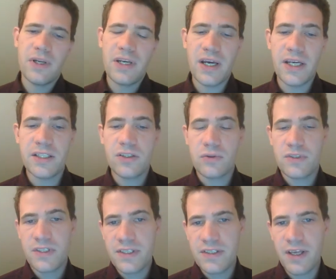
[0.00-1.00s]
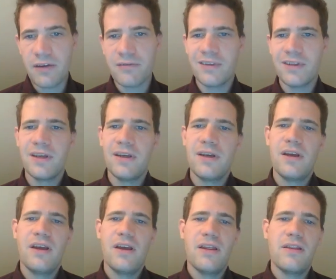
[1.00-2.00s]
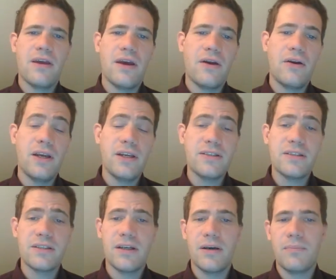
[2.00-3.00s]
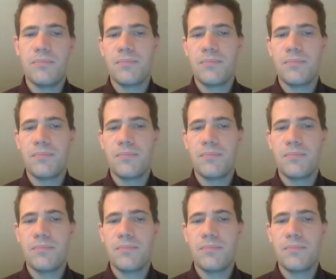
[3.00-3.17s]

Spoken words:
knight to c7, there is a